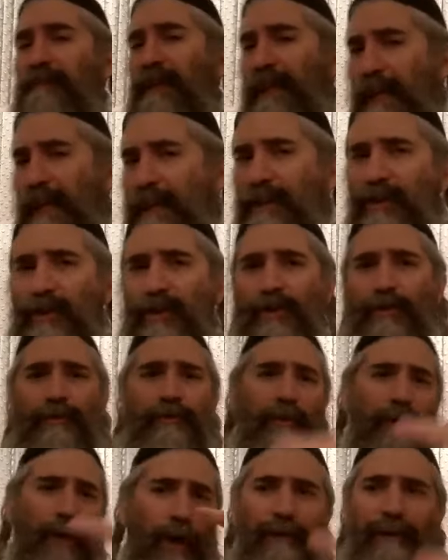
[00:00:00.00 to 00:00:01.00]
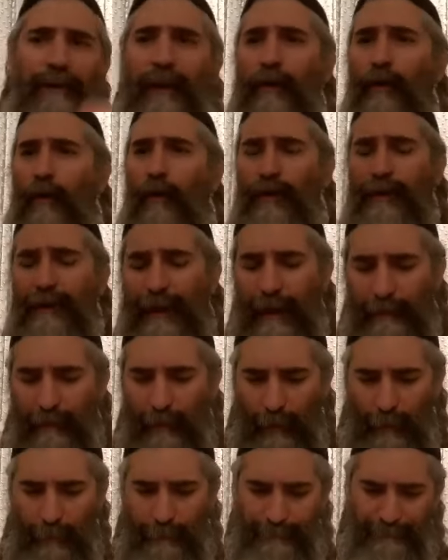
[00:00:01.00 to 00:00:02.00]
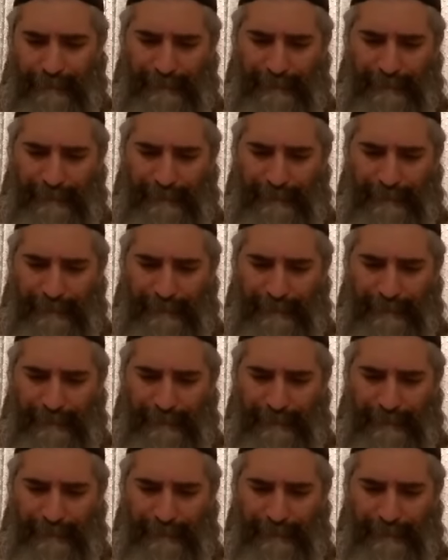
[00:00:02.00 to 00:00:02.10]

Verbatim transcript: each on their own level.